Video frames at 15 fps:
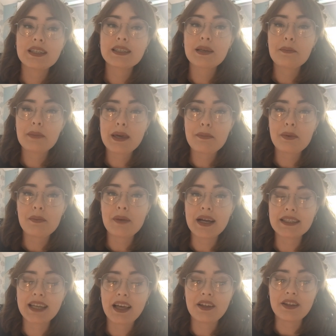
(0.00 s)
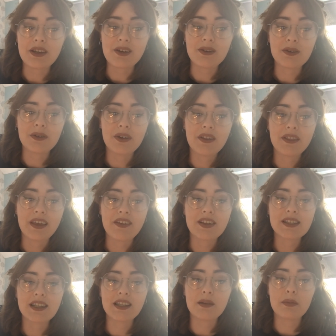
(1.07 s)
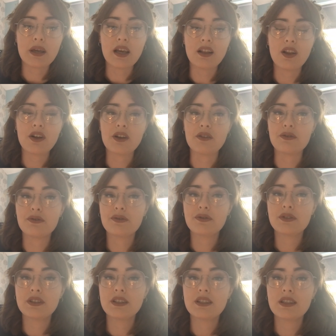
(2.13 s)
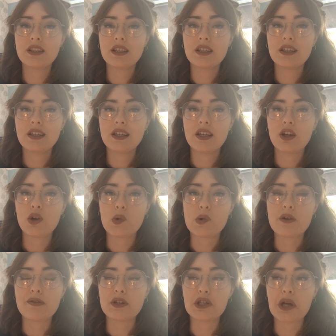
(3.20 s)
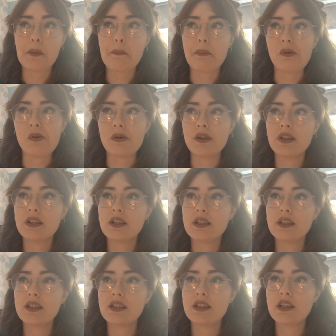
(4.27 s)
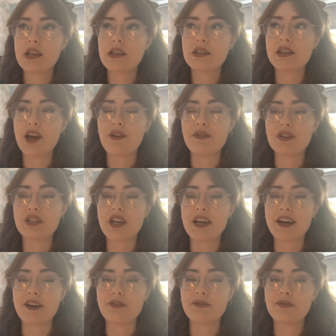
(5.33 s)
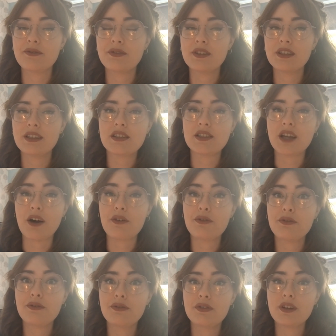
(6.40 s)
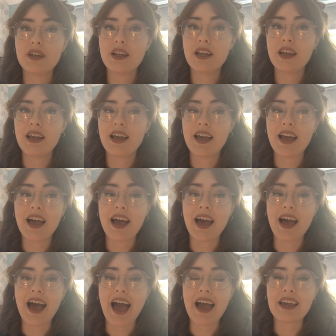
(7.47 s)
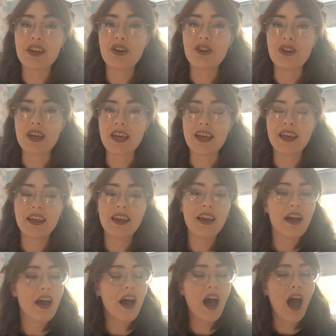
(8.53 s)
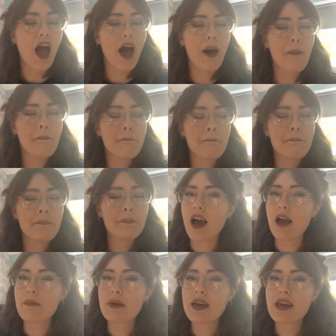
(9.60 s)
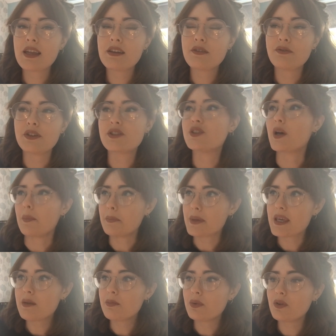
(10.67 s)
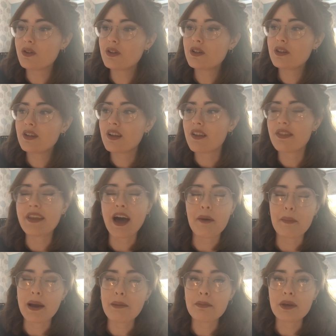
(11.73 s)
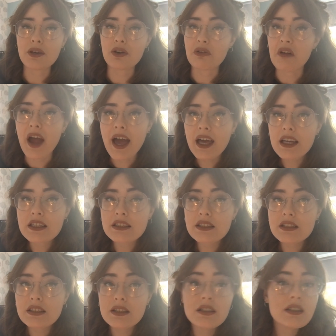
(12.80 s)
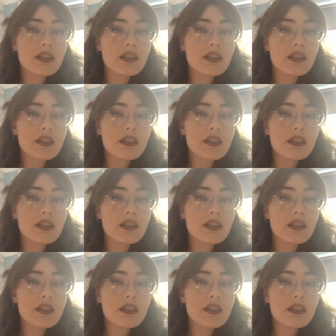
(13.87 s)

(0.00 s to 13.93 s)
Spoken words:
some people might tell you that there's gonna be a lot of rough and tumble, surf and turf stuff at uni. I mean, for some people that might be correct.